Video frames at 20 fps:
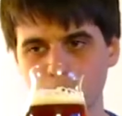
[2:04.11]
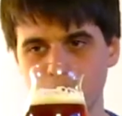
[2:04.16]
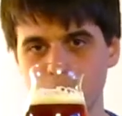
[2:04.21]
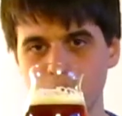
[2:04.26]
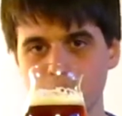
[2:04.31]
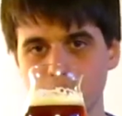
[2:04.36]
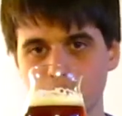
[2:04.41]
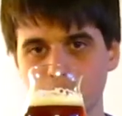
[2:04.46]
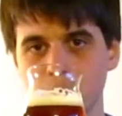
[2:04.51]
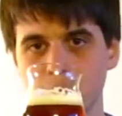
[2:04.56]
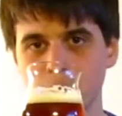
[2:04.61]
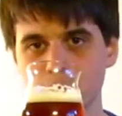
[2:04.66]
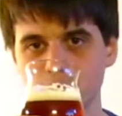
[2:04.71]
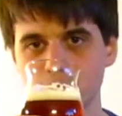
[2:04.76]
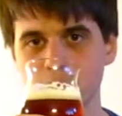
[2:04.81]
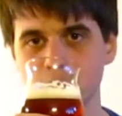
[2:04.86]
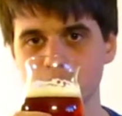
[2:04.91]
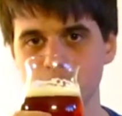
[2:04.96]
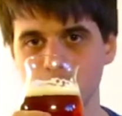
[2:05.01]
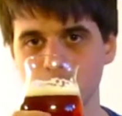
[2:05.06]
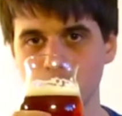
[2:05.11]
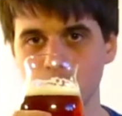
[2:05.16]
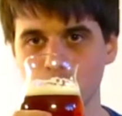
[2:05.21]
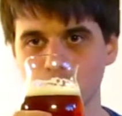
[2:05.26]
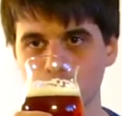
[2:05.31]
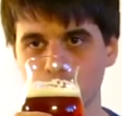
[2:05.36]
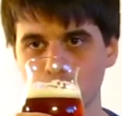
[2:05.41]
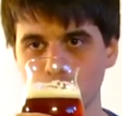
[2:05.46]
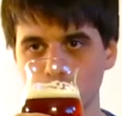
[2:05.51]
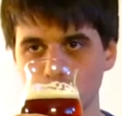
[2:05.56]
Very fruity smell
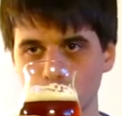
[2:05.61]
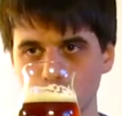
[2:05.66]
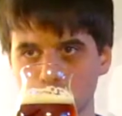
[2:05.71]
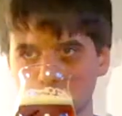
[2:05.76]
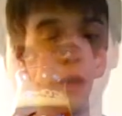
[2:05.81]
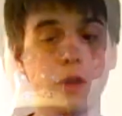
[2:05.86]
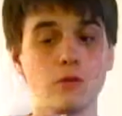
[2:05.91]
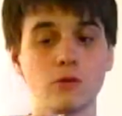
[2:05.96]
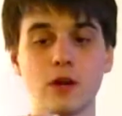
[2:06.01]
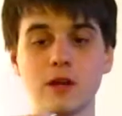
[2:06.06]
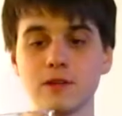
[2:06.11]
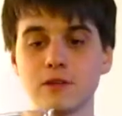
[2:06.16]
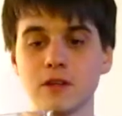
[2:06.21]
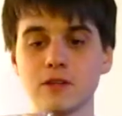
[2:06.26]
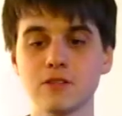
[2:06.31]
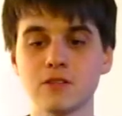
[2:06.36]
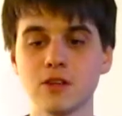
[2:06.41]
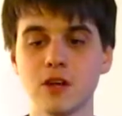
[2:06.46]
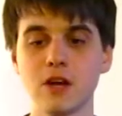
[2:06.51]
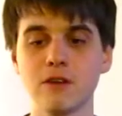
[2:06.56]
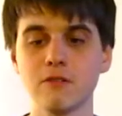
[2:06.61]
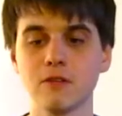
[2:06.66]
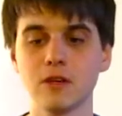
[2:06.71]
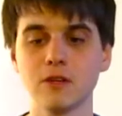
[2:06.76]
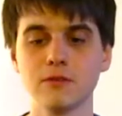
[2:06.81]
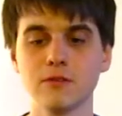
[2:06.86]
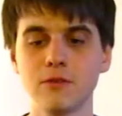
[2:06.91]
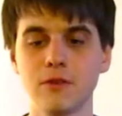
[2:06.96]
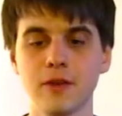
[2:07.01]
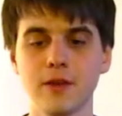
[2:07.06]
overall. Alright, let's dive
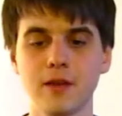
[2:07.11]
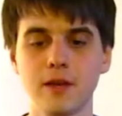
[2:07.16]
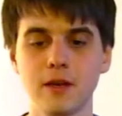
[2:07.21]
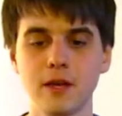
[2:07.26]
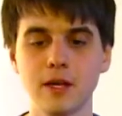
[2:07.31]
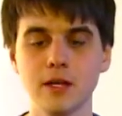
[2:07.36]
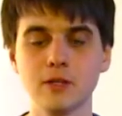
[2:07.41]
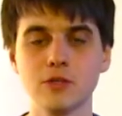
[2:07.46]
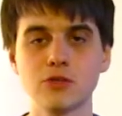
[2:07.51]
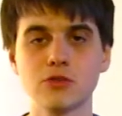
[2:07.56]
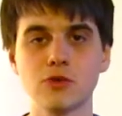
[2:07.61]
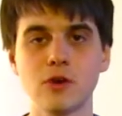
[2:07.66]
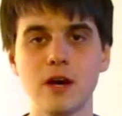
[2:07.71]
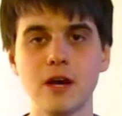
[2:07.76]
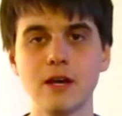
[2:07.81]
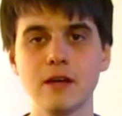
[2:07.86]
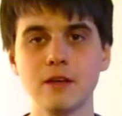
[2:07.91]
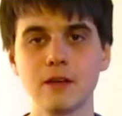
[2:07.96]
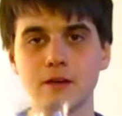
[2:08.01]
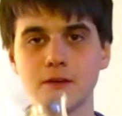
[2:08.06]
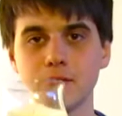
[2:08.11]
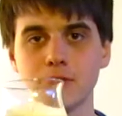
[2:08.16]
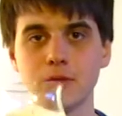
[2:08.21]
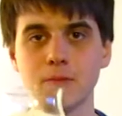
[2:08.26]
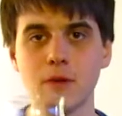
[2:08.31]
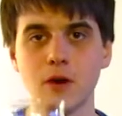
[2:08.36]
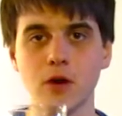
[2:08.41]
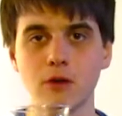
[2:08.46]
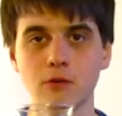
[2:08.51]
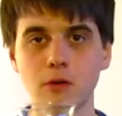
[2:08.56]
in and try the
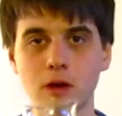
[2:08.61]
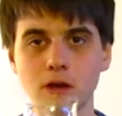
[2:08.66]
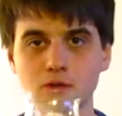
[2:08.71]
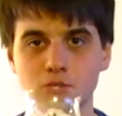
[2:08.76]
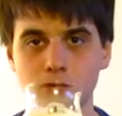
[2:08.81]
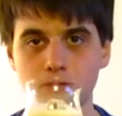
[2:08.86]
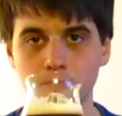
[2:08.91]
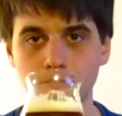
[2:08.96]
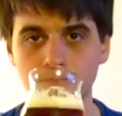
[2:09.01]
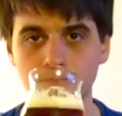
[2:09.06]
Maharaja.